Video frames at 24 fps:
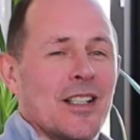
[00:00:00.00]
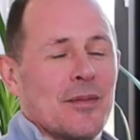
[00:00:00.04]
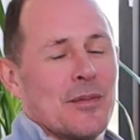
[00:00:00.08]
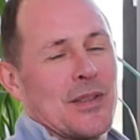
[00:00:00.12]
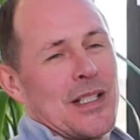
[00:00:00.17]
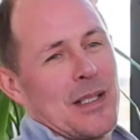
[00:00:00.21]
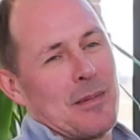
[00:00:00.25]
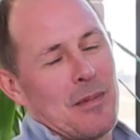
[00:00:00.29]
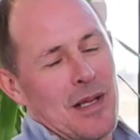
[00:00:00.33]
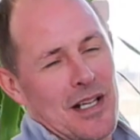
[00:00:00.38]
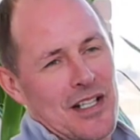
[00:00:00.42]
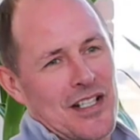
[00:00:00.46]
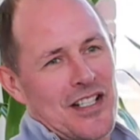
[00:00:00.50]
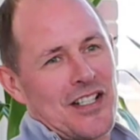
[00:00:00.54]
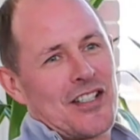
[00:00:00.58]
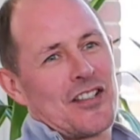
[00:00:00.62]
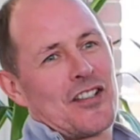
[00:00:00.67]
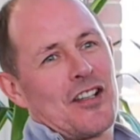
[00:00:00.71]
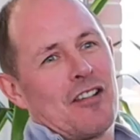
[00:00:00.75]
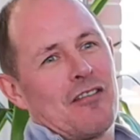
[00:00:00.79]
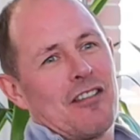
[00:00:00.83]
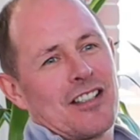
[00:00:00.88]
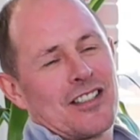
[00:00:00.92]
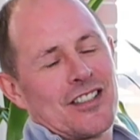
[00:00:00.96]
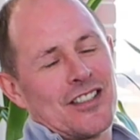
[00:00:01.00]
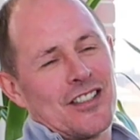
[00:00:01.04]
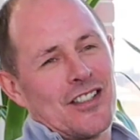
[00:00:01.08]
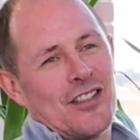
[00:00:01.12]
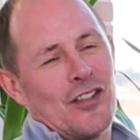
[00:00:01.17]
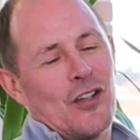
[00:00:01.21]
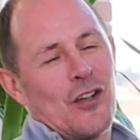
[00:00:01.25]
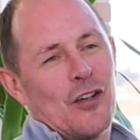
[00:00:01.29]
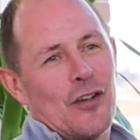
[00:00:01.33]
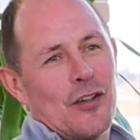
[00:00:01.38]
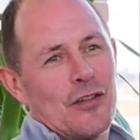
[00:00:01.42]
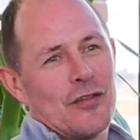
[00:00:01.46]
I'm the Managing
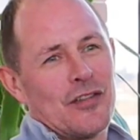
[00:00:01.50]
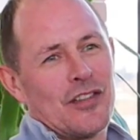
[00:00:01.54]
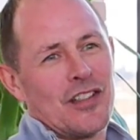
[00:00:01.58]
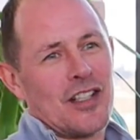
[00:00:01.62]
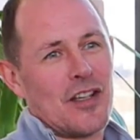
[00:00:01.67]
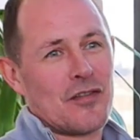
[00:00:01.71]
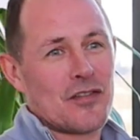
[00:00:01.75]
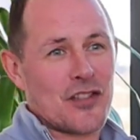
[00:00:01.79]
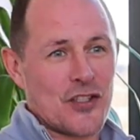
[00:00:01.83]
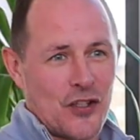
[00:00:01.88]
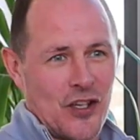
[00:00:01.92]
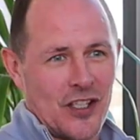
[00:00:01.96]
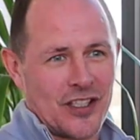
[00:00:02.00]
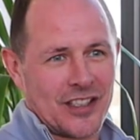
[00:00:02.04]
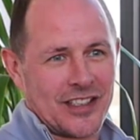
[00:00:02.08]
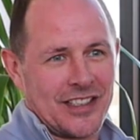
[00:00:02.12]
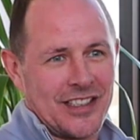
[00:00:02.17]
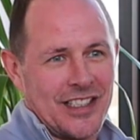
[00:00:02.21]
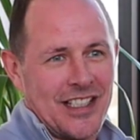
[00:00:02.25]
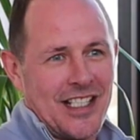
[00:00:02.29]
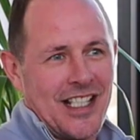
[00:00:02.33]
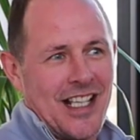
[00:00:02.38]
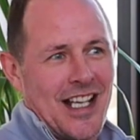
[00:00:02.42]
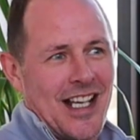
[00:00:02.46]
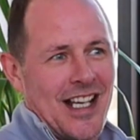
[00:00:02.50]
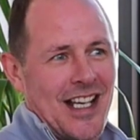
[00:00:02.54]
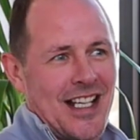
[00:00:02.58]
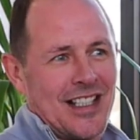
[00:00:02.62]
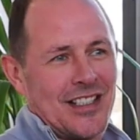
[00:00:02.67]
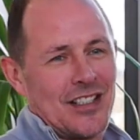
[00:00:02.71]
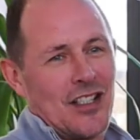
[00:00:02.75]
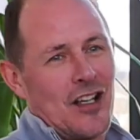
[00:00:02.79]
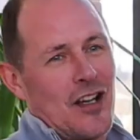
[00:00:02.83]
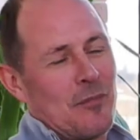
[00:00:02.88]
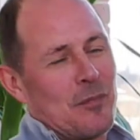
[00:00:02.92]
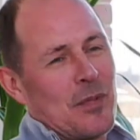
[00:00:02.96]
Director of Lovestruck,
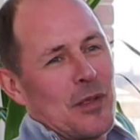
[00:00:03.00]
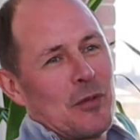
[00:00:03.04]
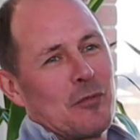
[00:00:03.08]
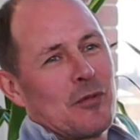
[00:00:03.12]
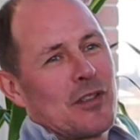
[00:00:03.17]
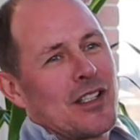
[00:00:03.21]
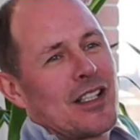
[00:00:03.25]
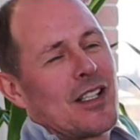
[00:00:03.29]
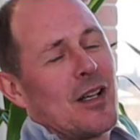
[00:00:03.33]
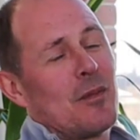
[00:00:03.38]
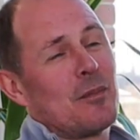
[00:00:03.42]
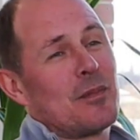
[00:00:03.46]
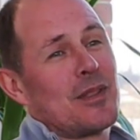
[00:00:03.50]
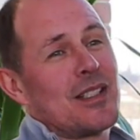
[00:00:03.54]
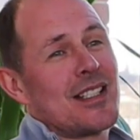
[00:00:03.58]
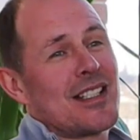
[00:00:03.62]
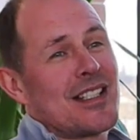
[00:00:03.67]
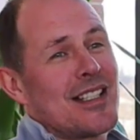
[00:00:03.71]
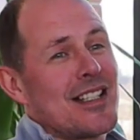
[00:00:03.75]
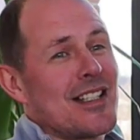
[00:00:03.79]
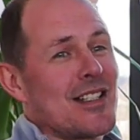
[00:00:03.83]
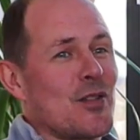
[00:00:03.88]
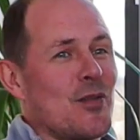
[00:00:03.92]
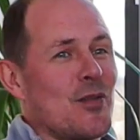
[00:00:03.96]
and I have been with the company since